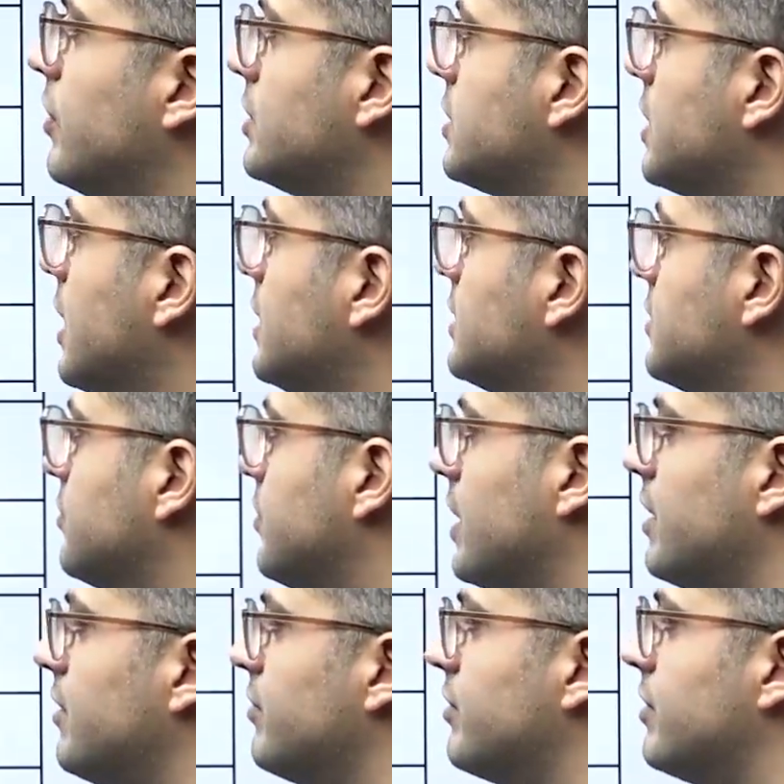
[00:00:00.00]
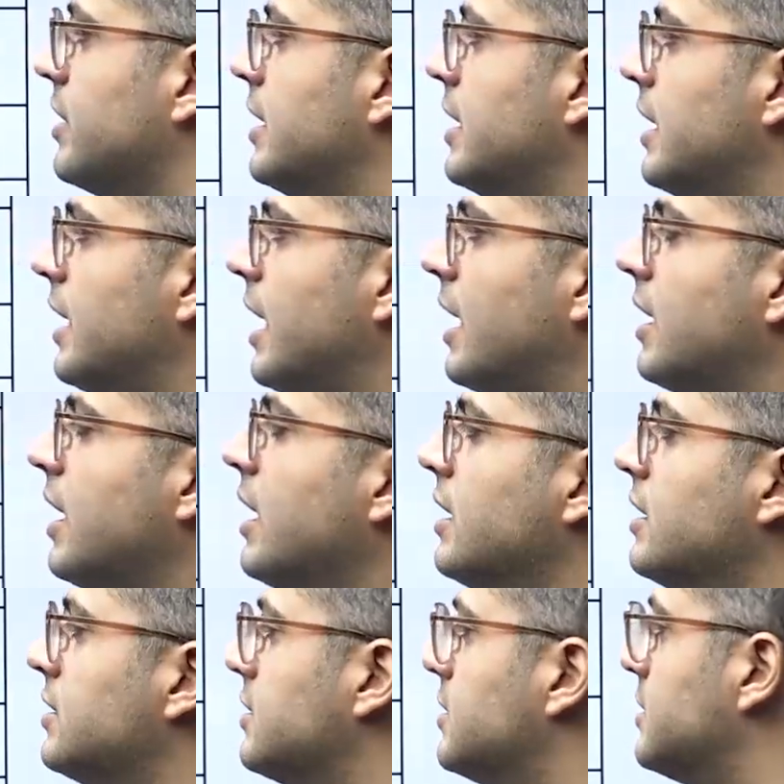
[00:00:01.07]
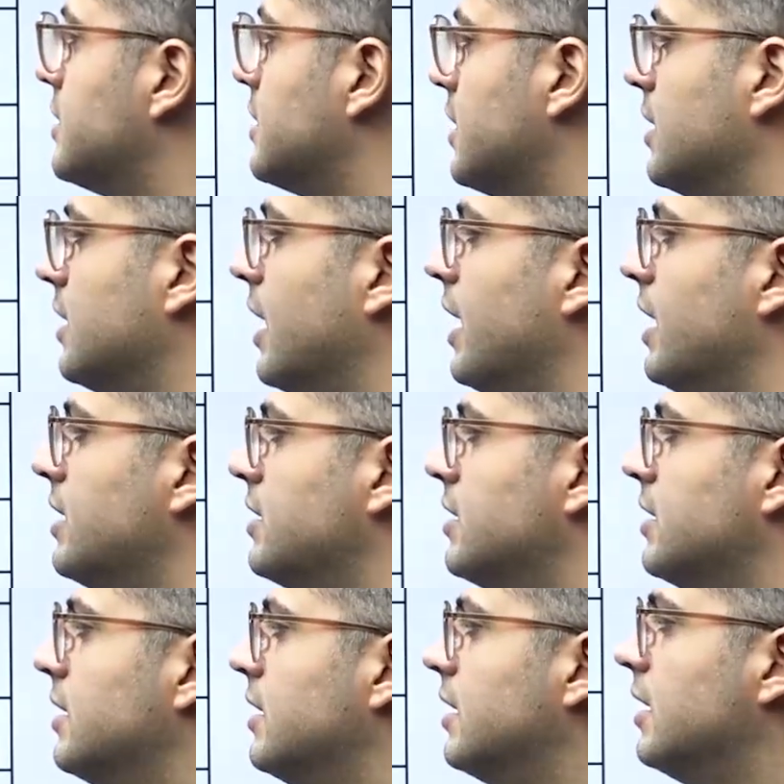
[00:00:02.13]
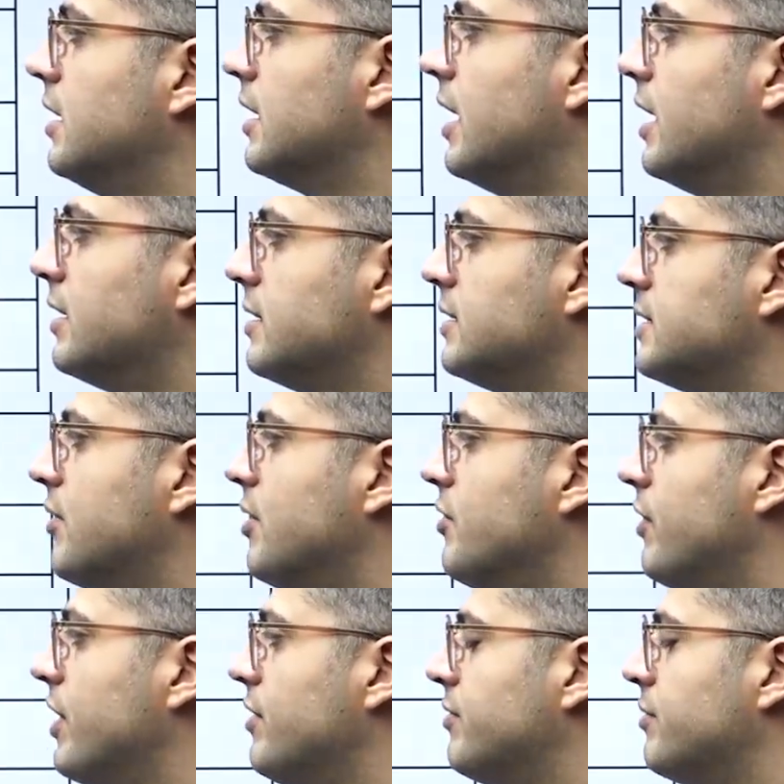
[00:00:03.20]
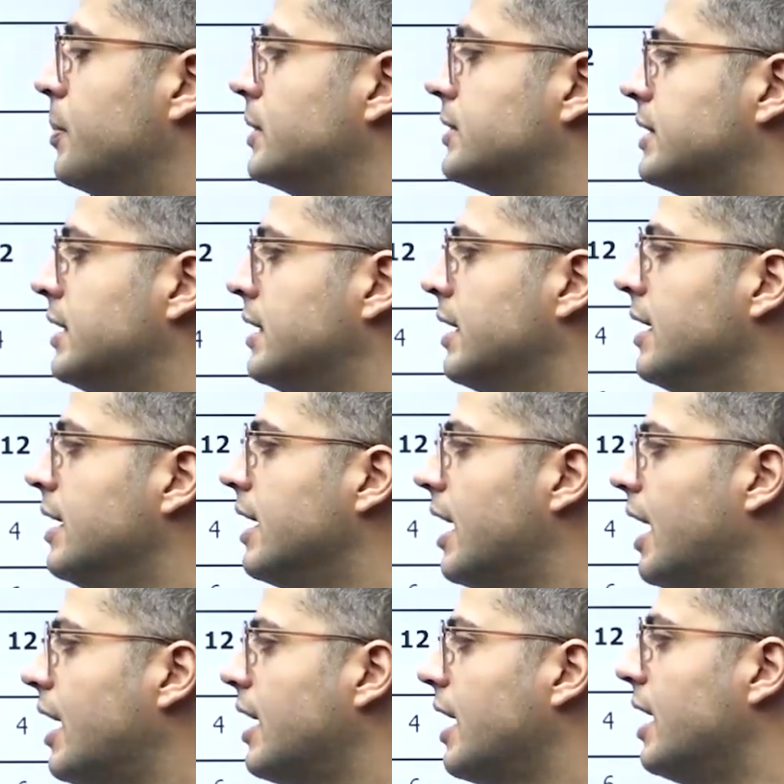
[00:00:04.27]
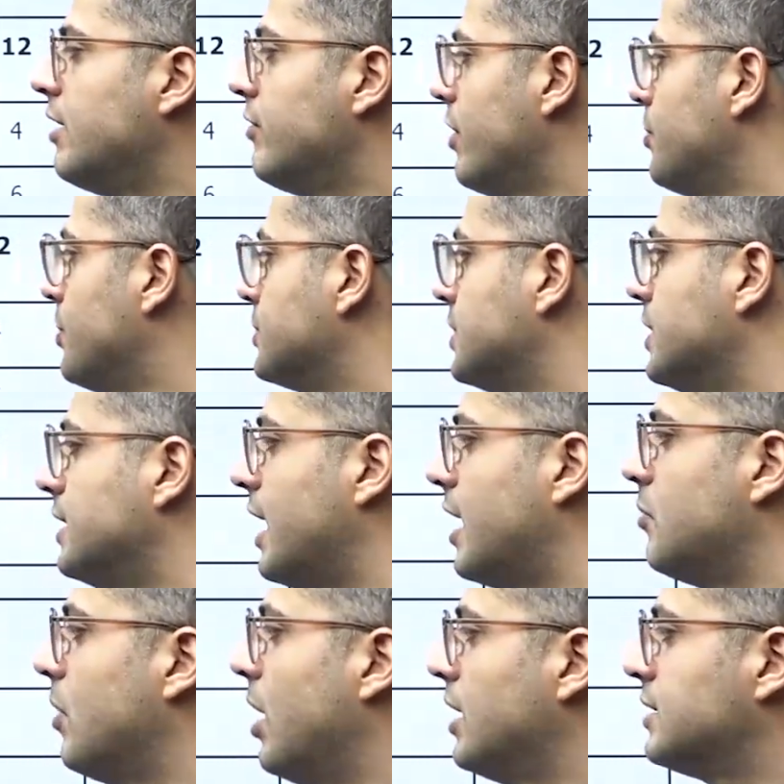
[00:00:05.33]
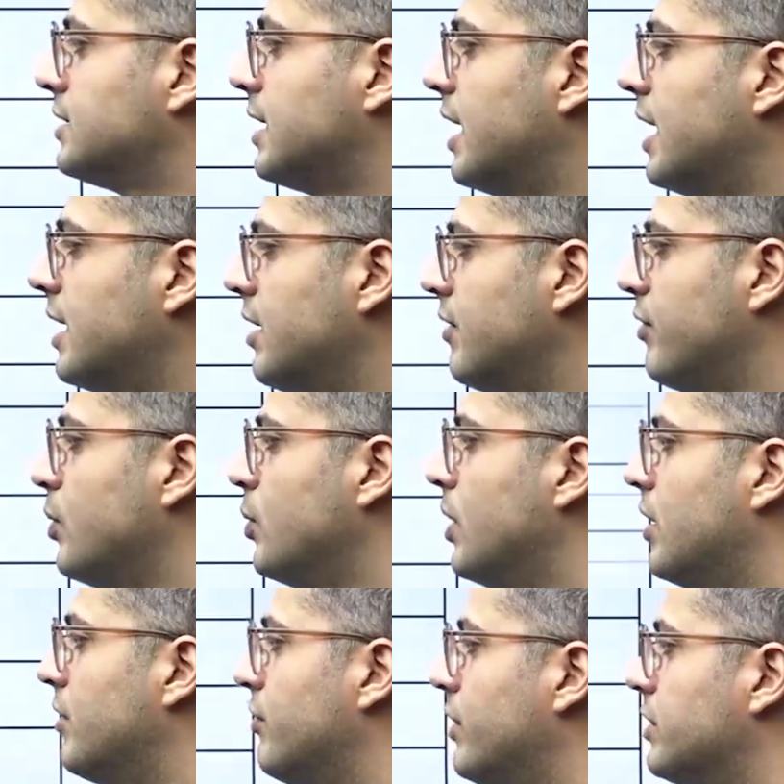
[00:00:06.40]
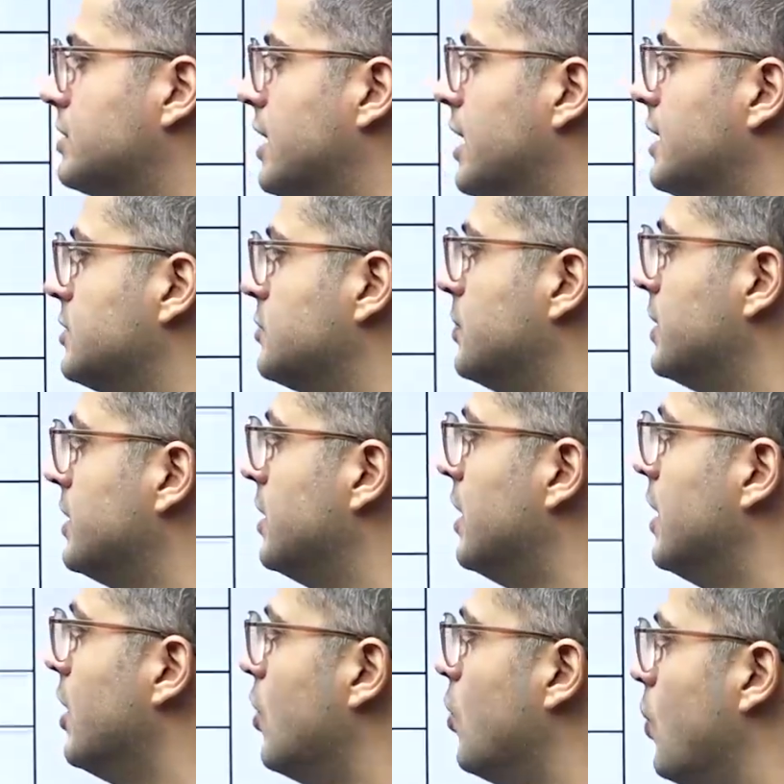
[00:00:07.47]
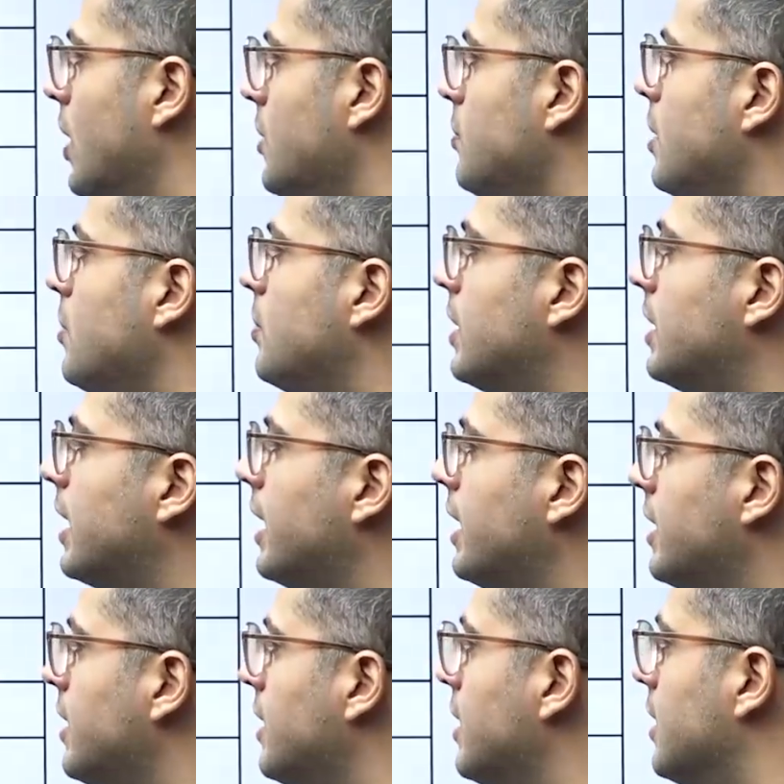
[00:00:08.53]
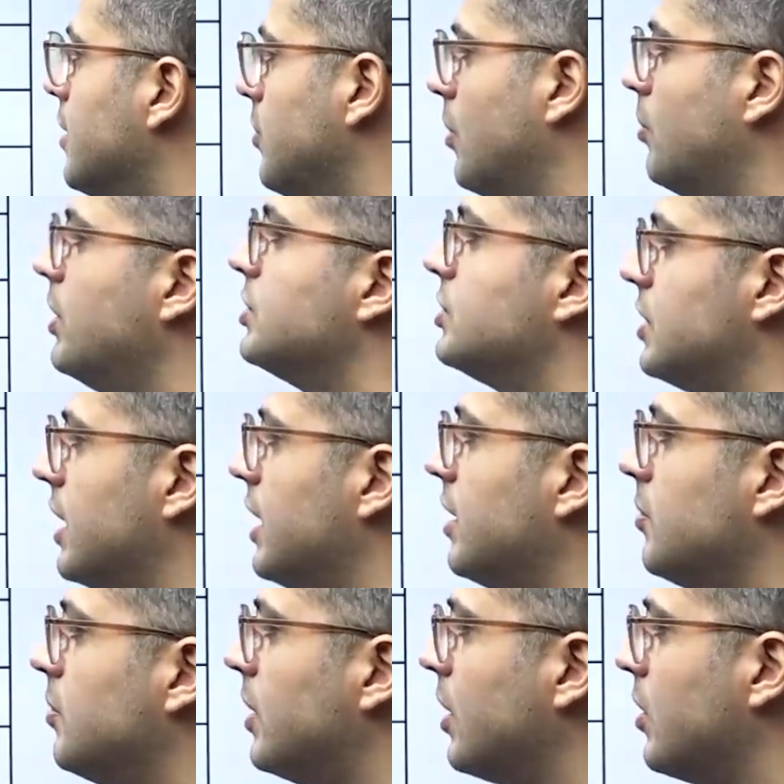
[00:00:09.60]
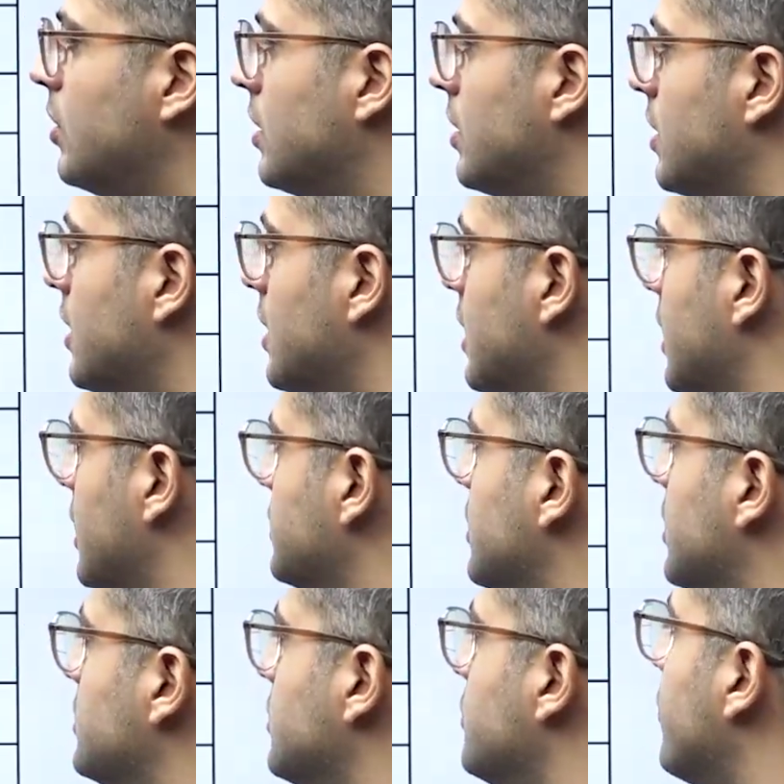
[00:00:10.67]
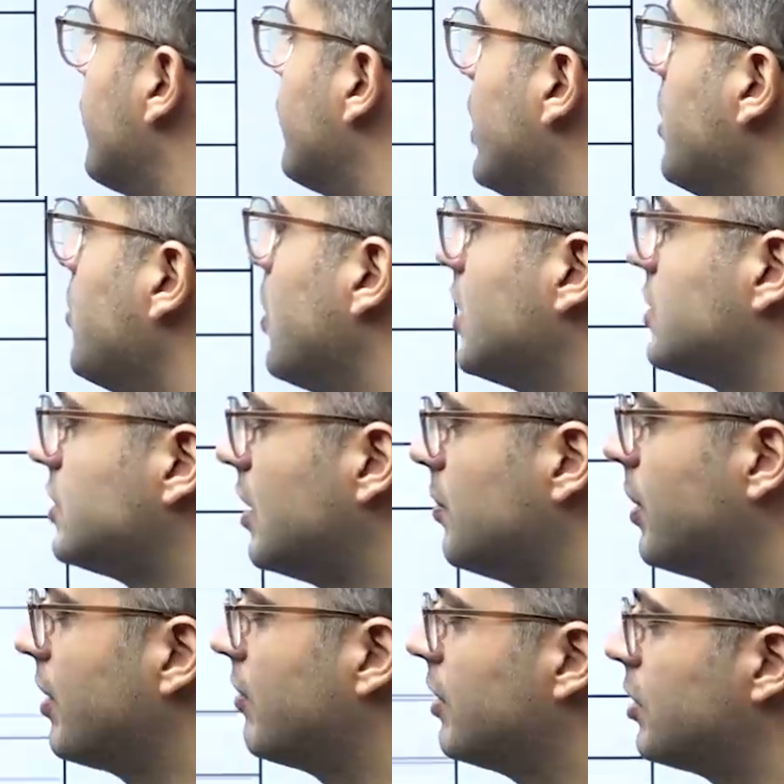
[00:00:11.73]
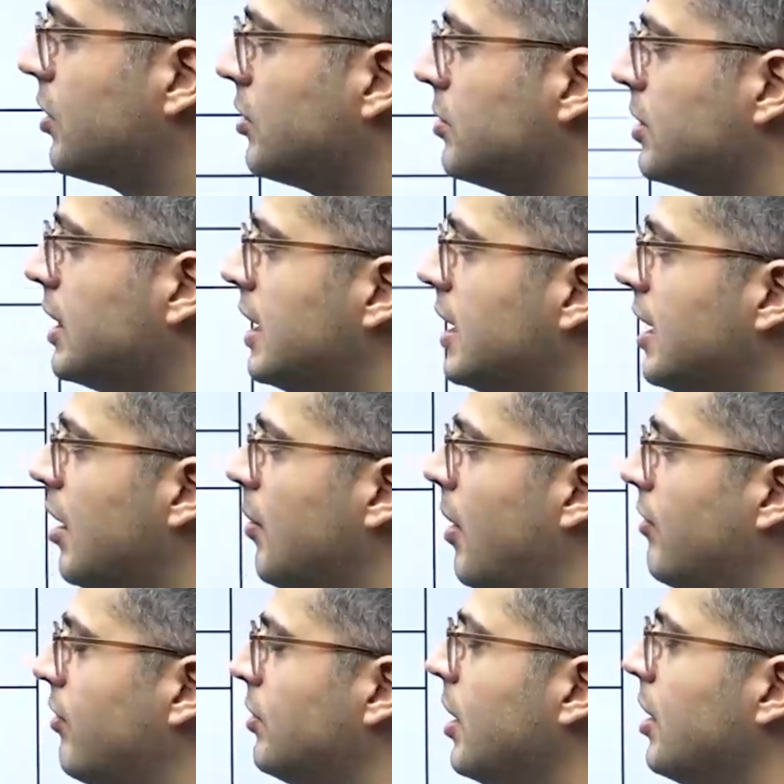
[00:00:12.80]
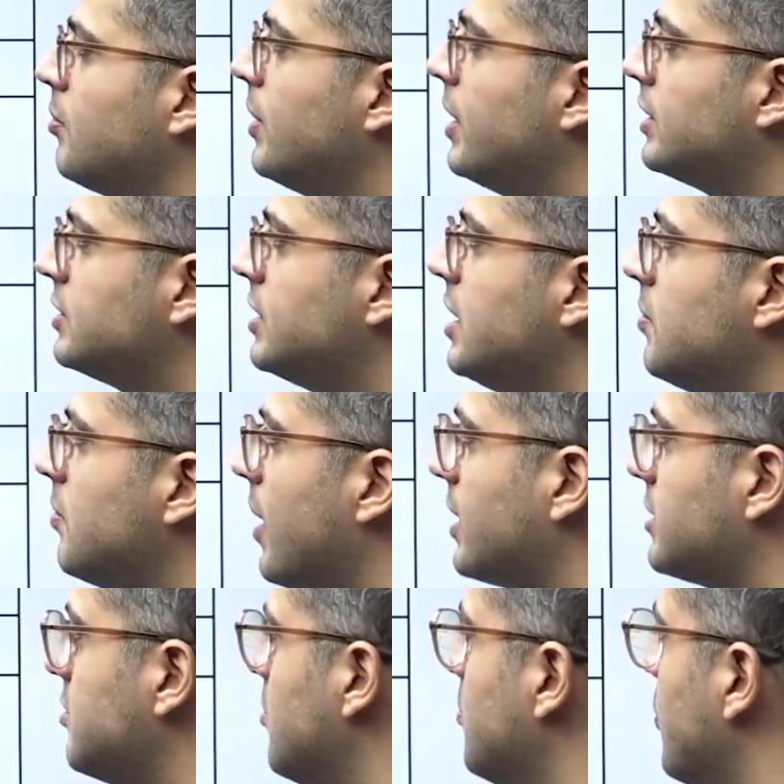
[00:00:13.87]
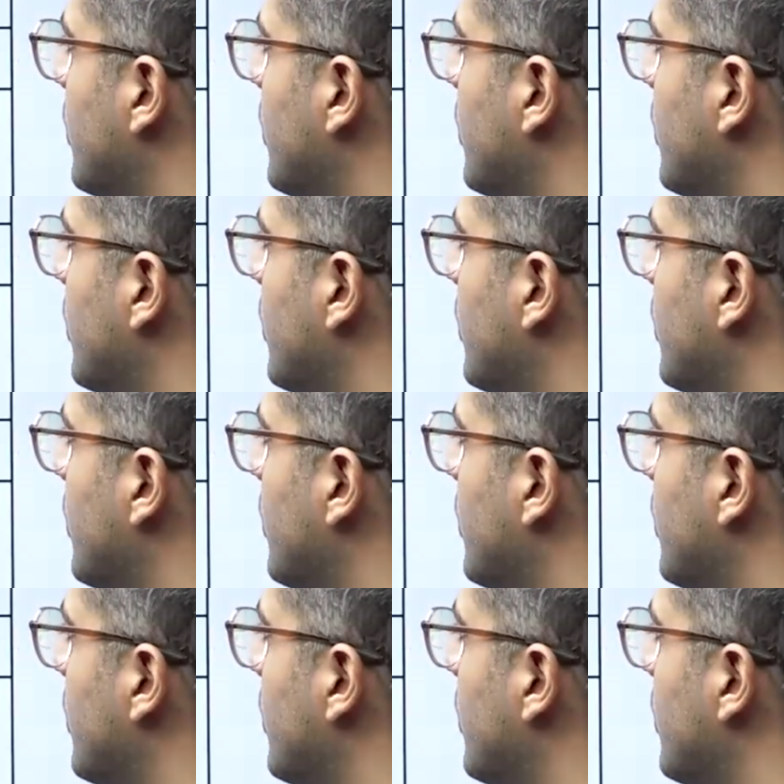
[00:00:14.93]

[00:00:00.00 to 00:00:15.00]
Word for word: first class 5, aggregates 8, greater than 75% and 85%, 10 marks. And if you are first class with one paper in published in a particular consideration, 15 marks shall be given to you. Apart from that, PhD maximum